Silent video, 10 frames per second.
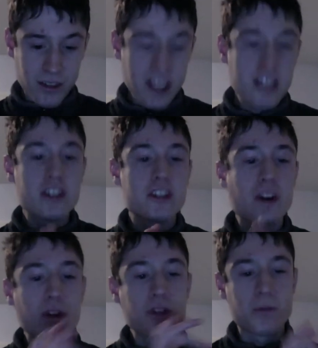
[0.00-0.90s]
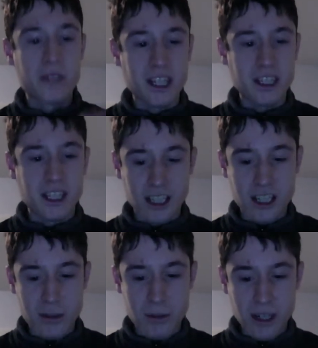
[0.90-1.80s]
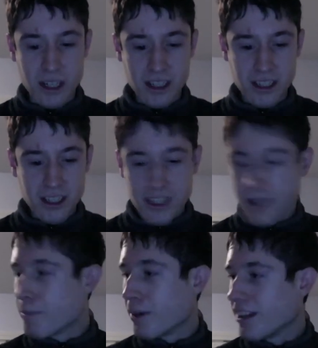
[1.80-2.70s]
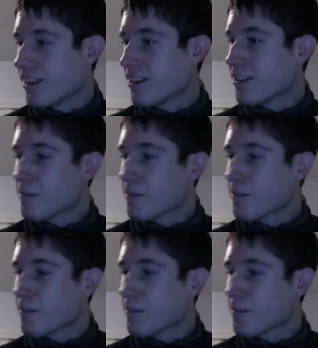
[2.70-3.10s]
Things adults would get that kids wouldn't. But,